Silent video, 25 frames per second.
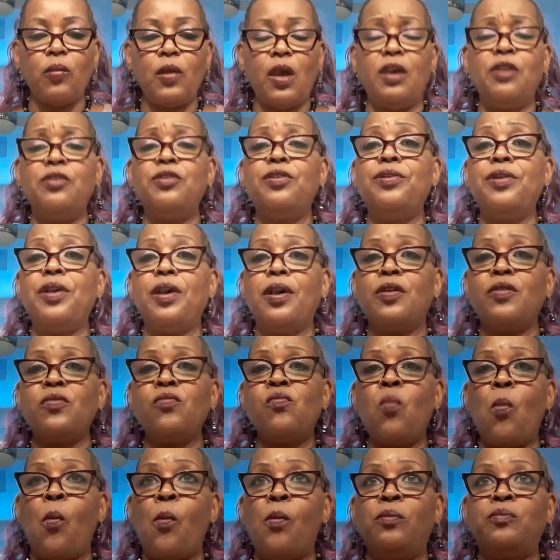And you
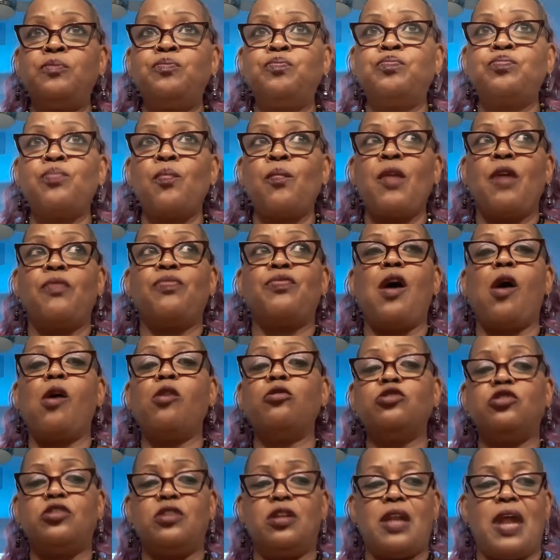know,
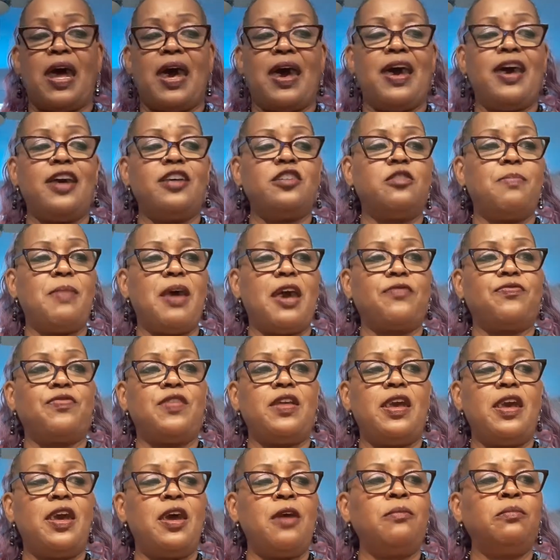those lines back
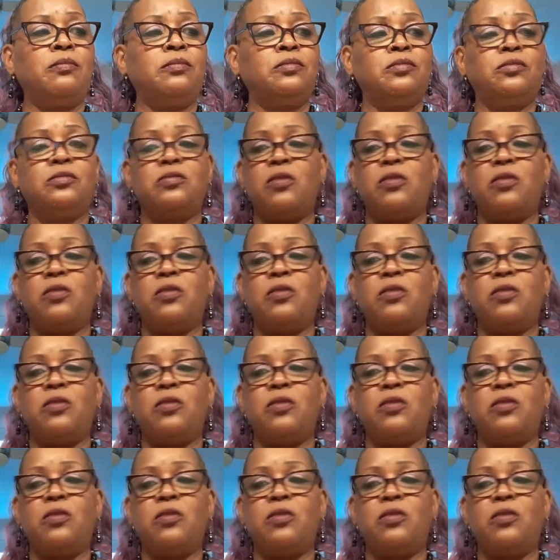then